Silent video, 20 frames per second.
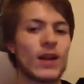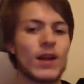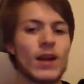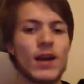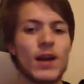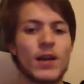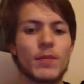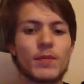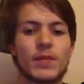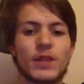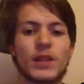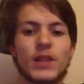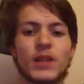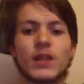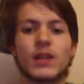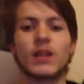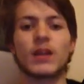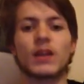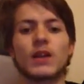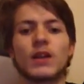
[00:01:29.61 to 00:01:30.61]
Um,
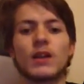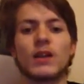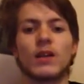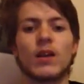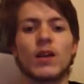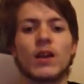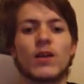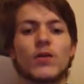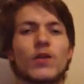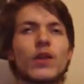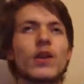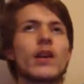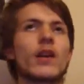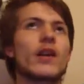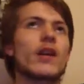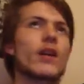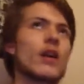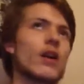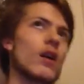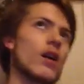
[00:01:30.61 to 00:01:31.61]
like that really.